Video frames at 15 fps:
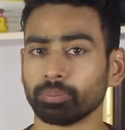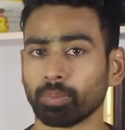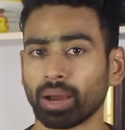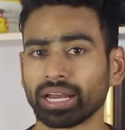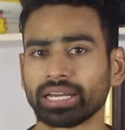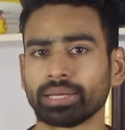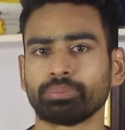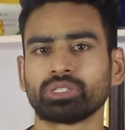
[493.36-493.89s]

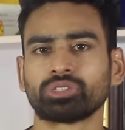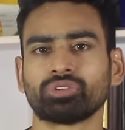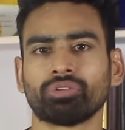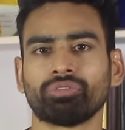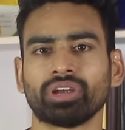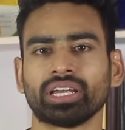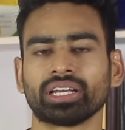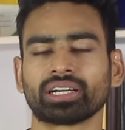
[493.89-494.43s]
My name is
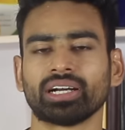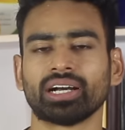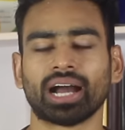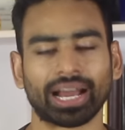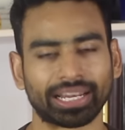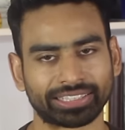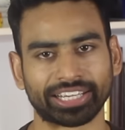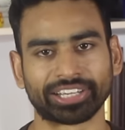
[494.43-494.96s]
Vivek.
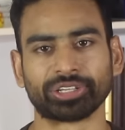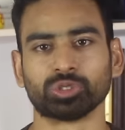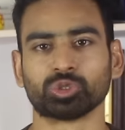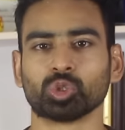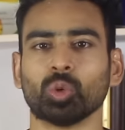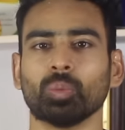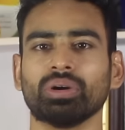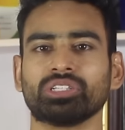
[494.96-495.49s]
I thank you
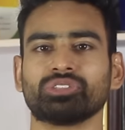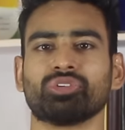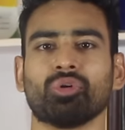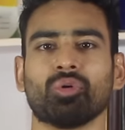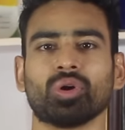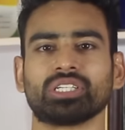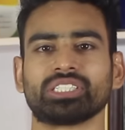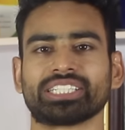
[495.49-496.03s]
so much
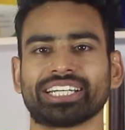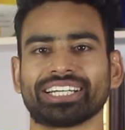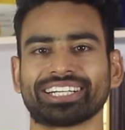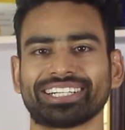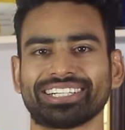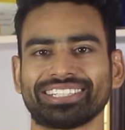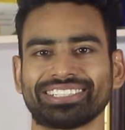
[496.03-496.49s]
for watching.